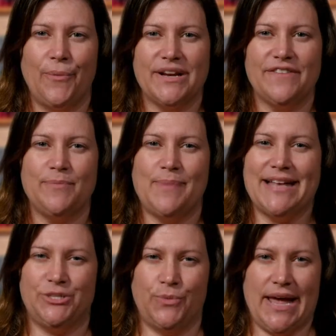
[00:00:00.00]
One of the
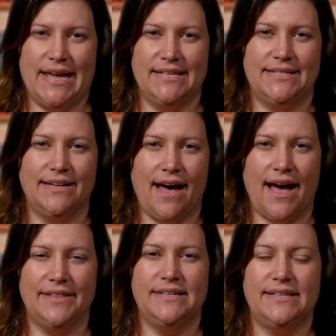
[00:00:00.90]
best ways to
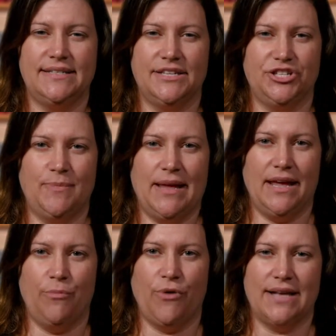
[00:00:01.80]
guide the
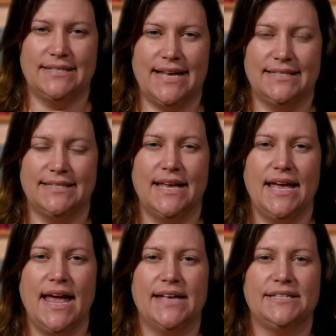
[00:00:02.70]
decision-making process
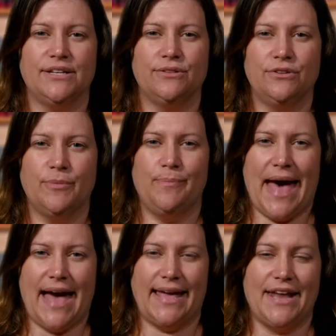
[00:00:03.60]
is to look
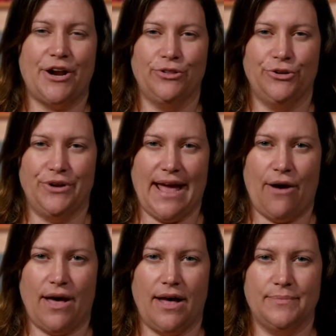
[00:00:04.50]
back at our learning
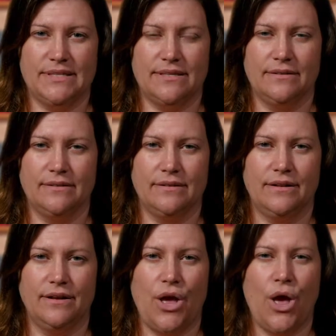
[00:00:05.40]
outcomes.
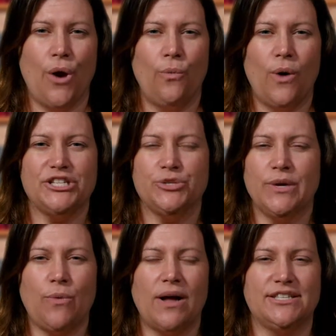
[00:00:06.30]
What do
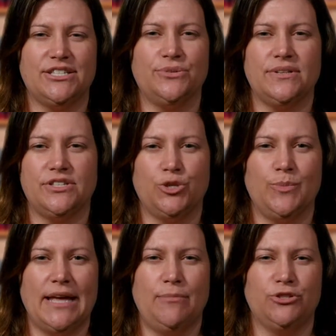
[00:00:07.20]
we want students to
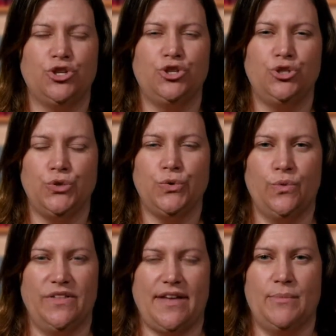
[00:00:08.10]
be able to do
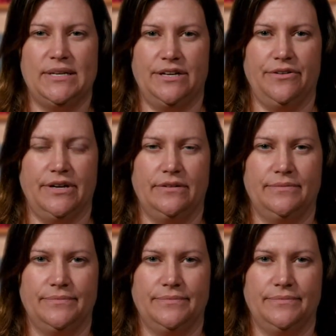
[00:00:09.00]
with our material?